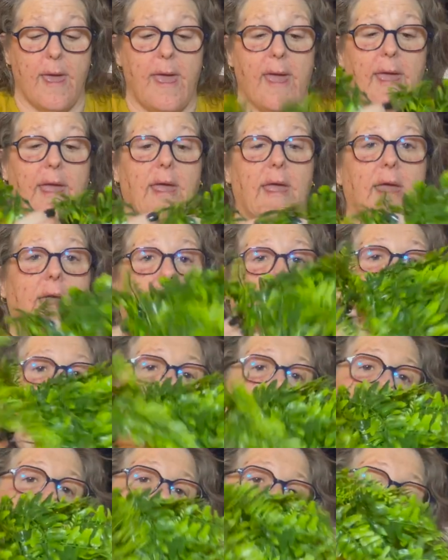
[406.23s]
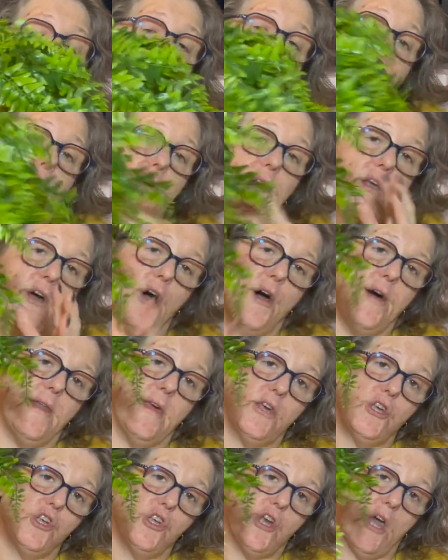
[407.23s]
and put it on
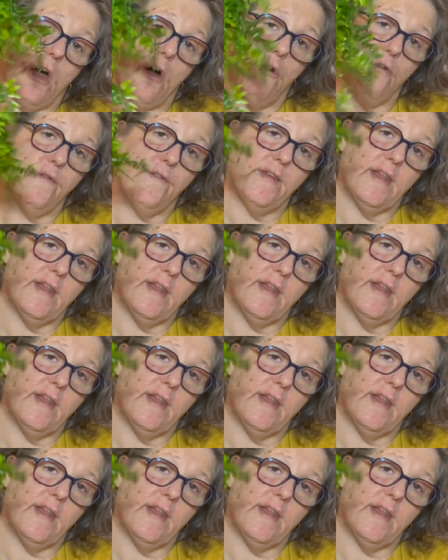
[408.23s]
a shelf.